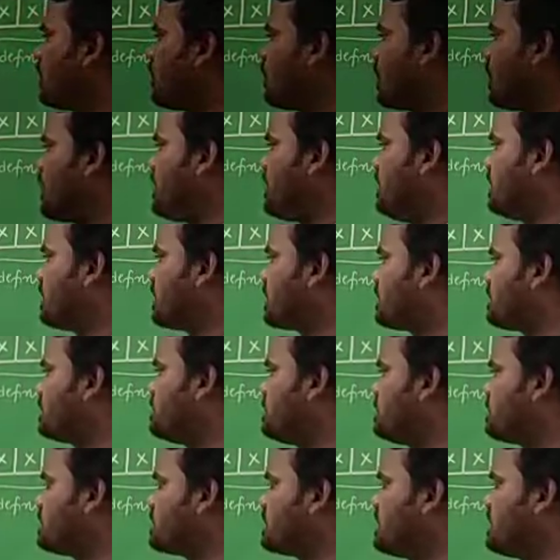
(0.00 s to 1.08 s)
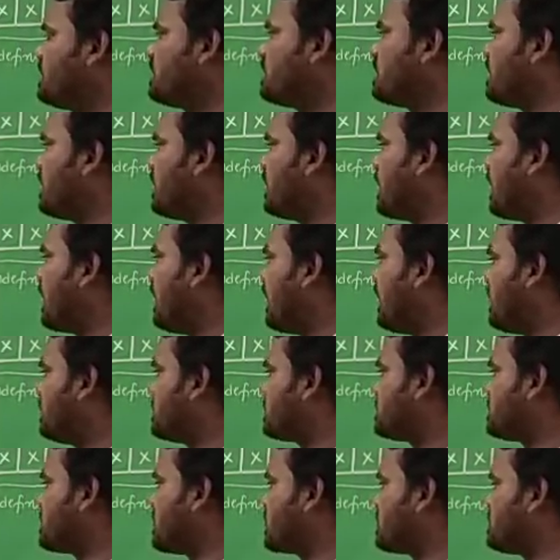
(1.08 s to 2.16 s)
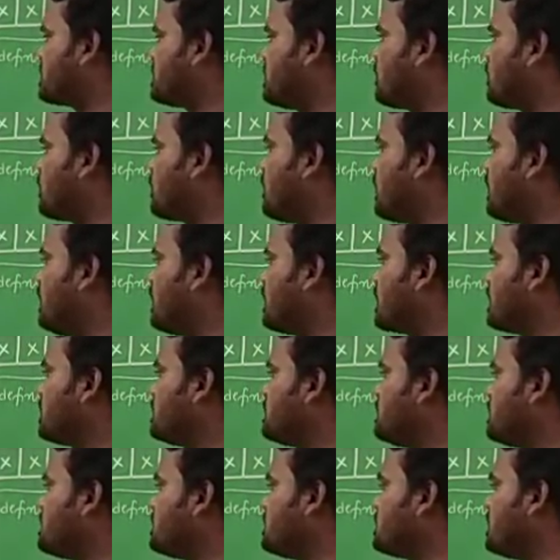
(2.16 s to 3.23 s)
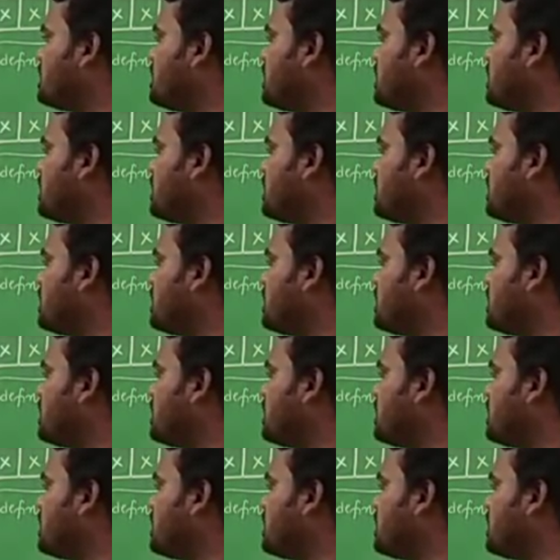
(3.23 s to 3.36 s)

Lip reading: pointer register, instruction pointer register,